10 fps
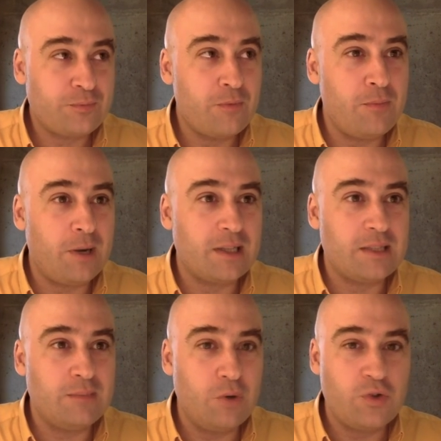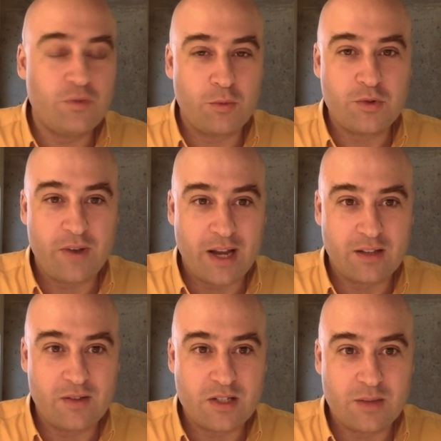But most forms of
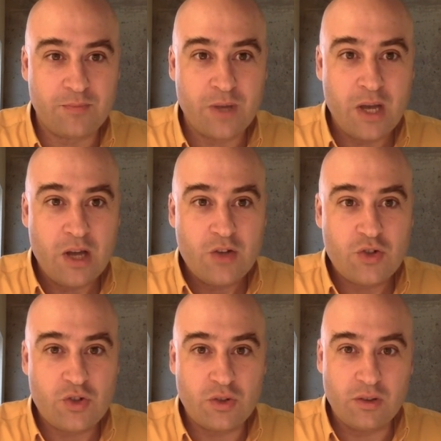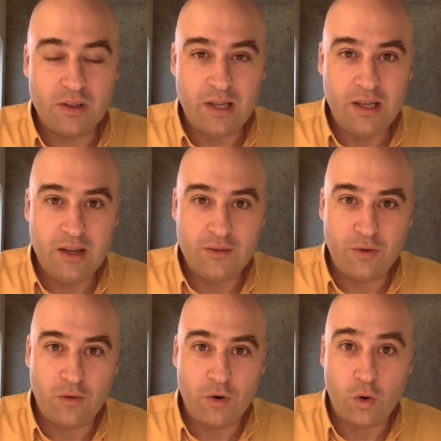activism certainly
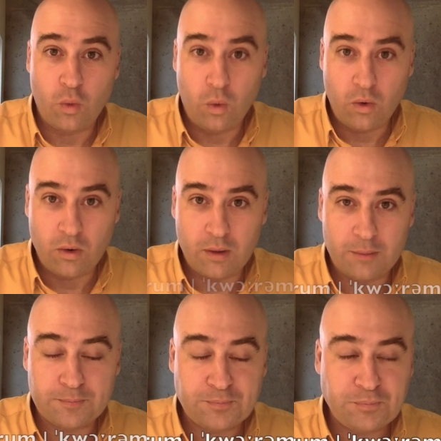involve a quorum